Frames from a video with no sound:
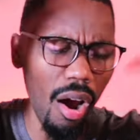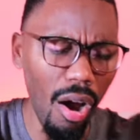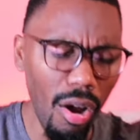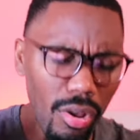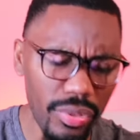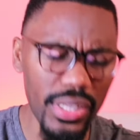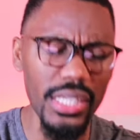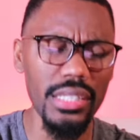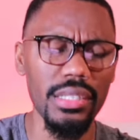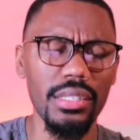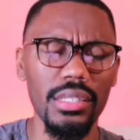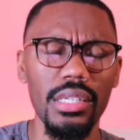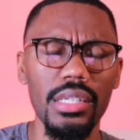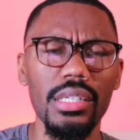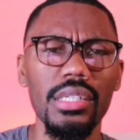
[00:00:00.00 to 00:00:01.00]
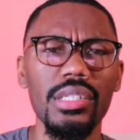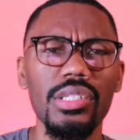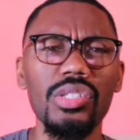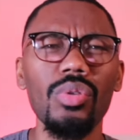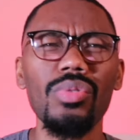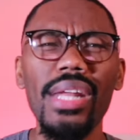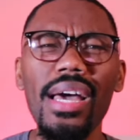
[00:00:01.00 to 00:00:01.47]
all this,
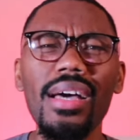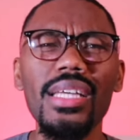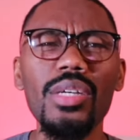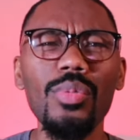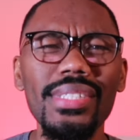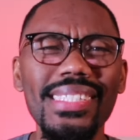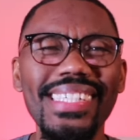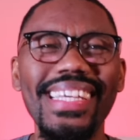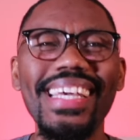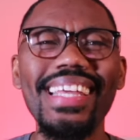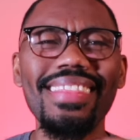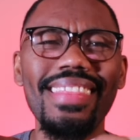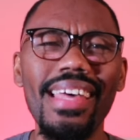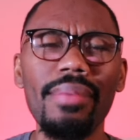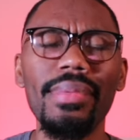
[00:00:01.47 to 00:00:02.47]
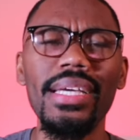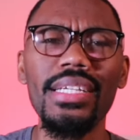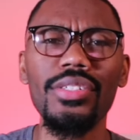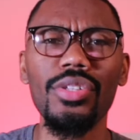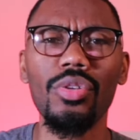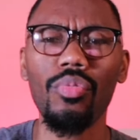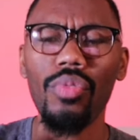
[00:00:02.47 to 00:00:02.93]
so now he wants to get them
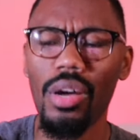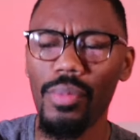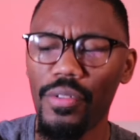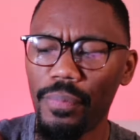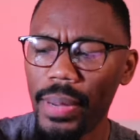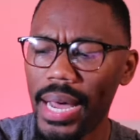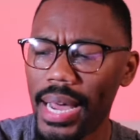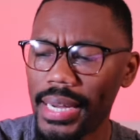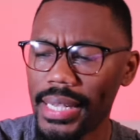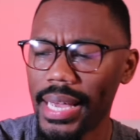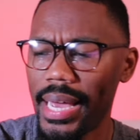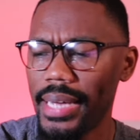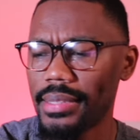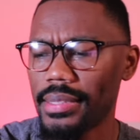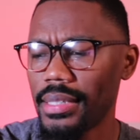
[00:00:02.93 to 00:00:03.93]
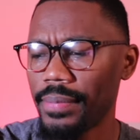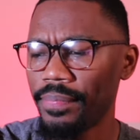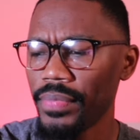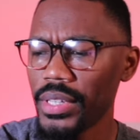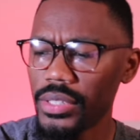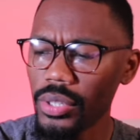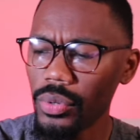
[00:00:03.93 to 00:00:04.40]
into the realm of podcasting.
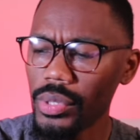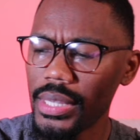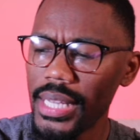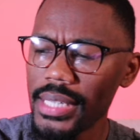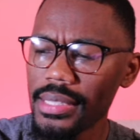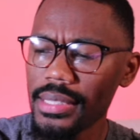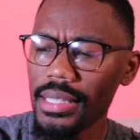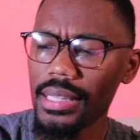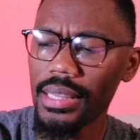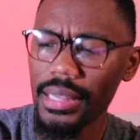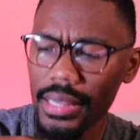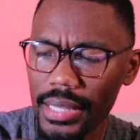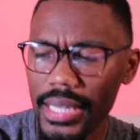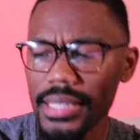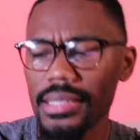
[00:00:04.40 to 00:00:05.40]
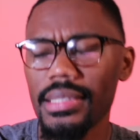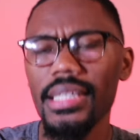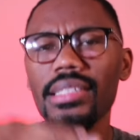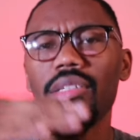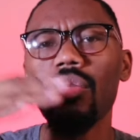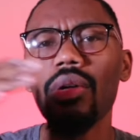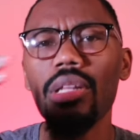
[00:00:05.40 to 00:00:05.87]
So
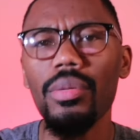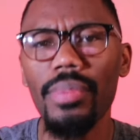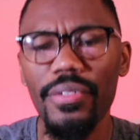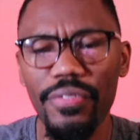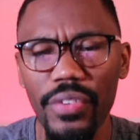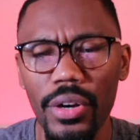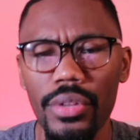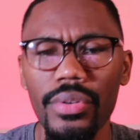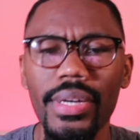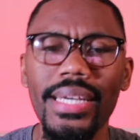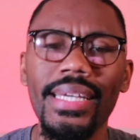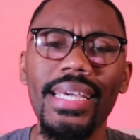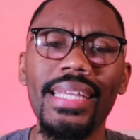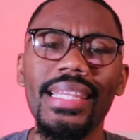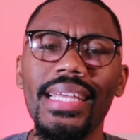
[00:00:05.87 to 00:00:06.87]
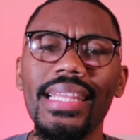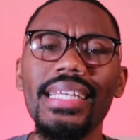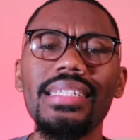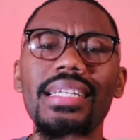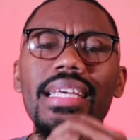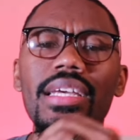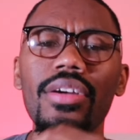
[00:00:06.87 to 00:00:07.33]
let's go a little bit further and
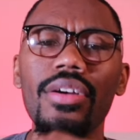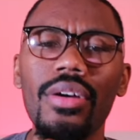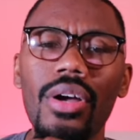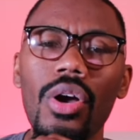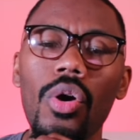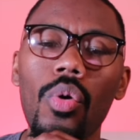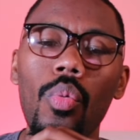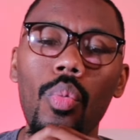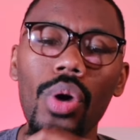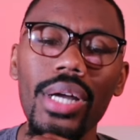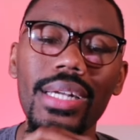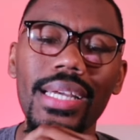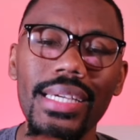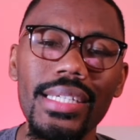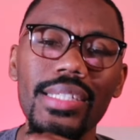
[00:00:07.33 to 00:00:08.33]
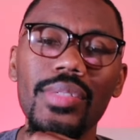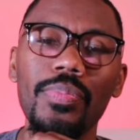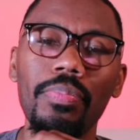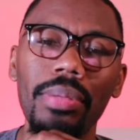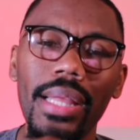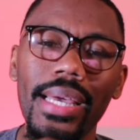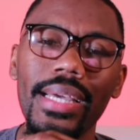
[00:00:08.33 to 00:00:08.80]
let's hear what his
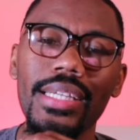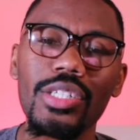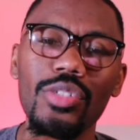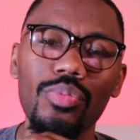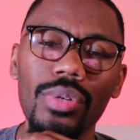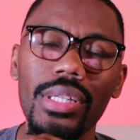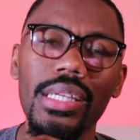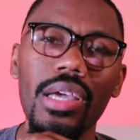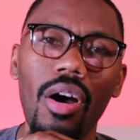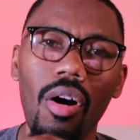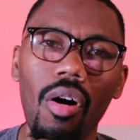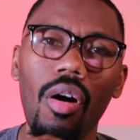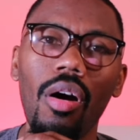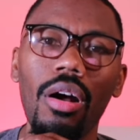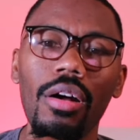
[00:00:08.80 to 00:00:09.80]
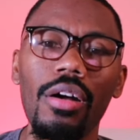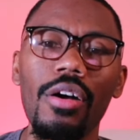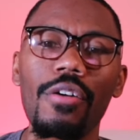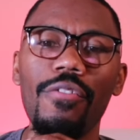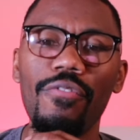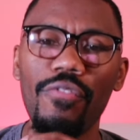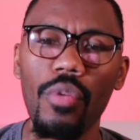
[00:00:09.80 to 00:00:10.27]
plans really are
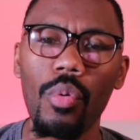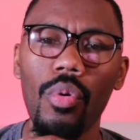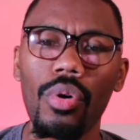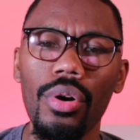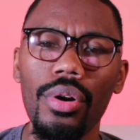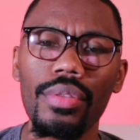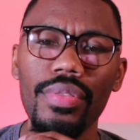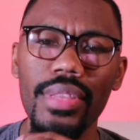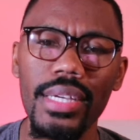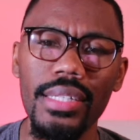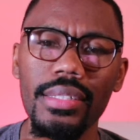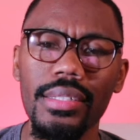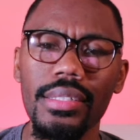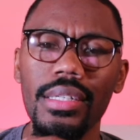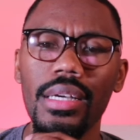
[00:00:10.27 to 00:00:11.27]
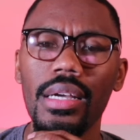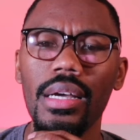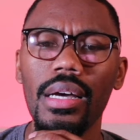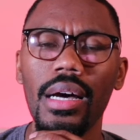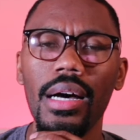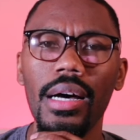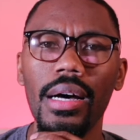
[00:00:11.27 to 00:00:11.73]
for this
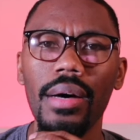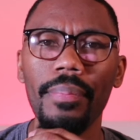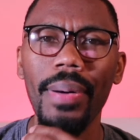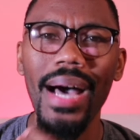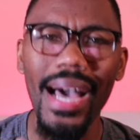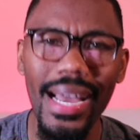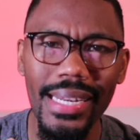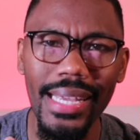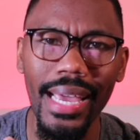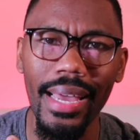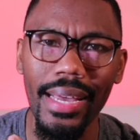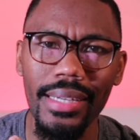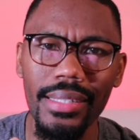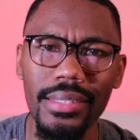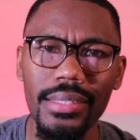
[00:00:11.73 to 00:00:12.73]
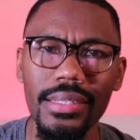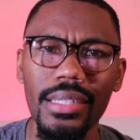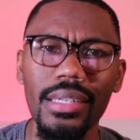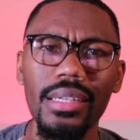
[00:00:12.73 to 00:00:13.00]
podcast